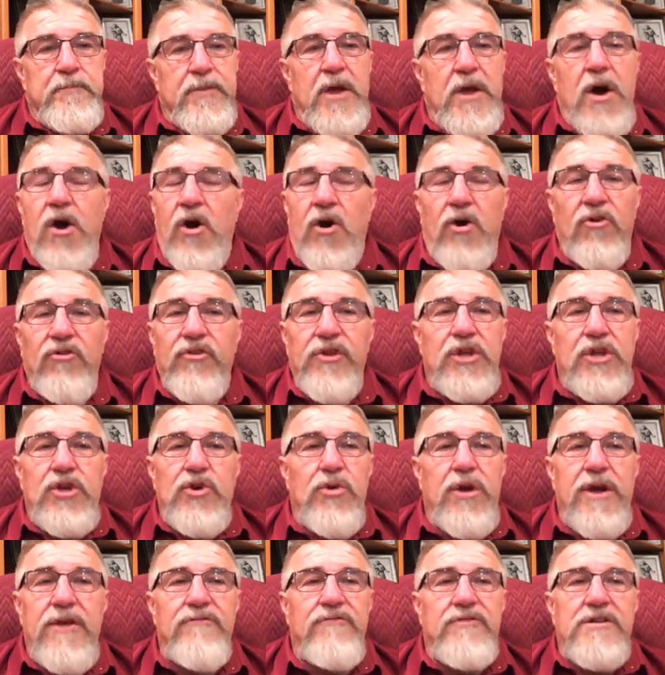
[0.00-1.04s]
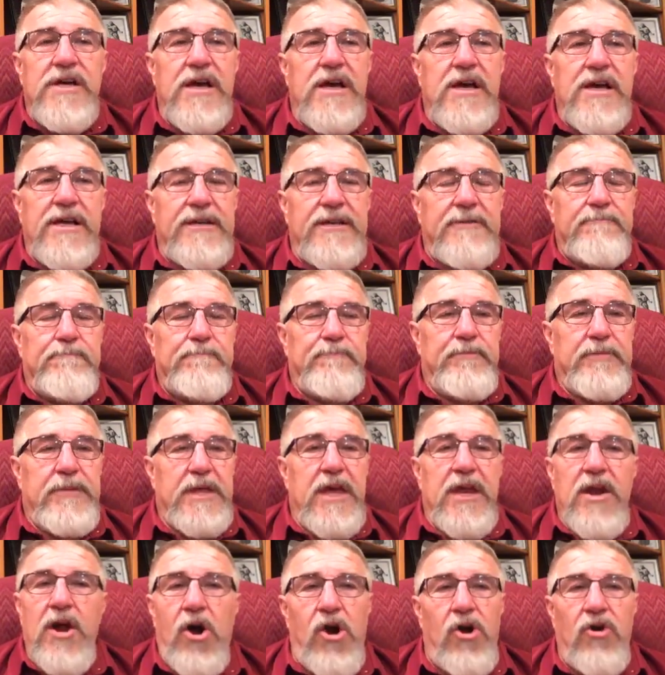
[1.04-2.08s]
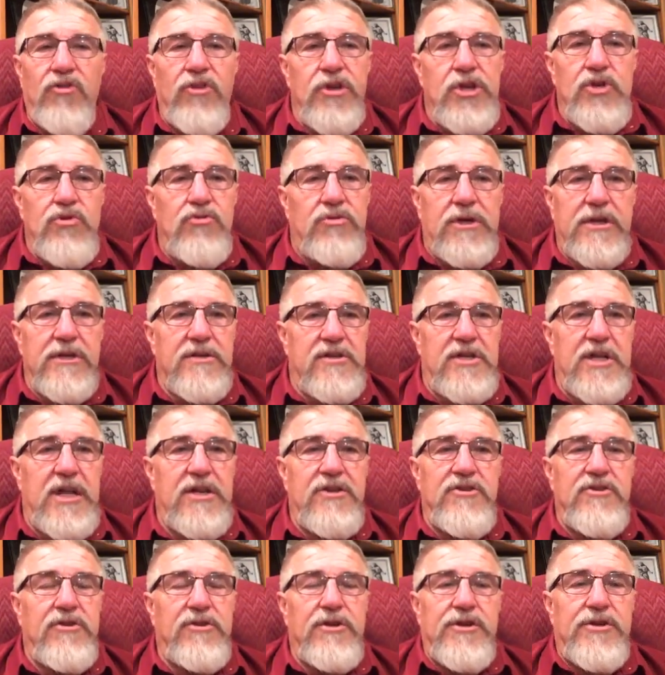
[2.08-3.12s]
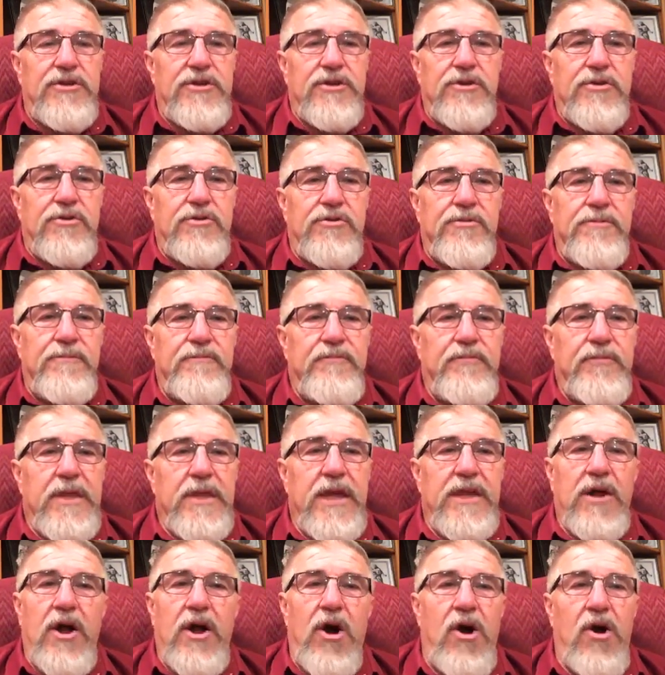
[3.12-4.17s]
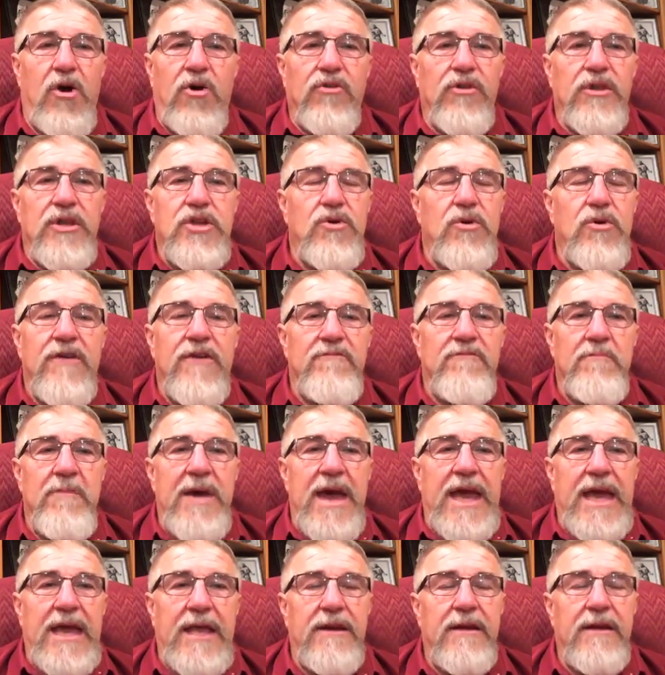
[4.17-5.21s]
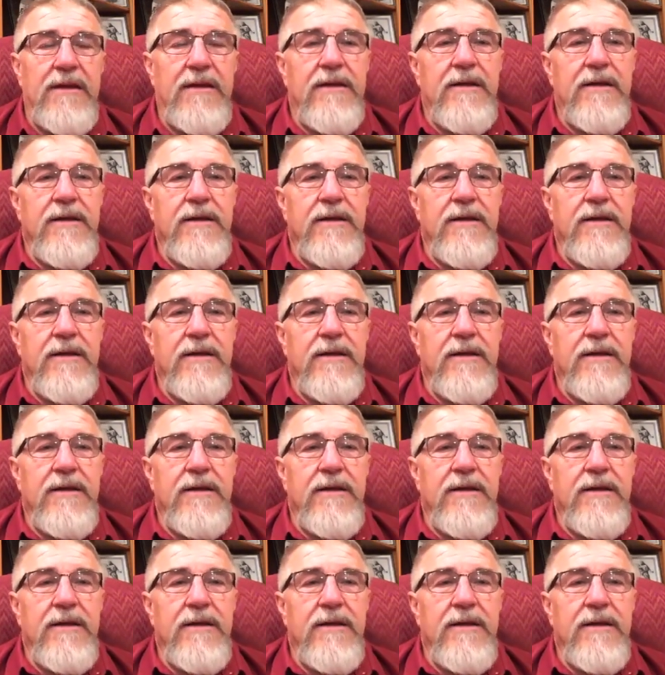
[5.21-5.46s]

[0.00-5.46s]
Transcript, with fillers: all that you have done and all that you continue to do and all that you have made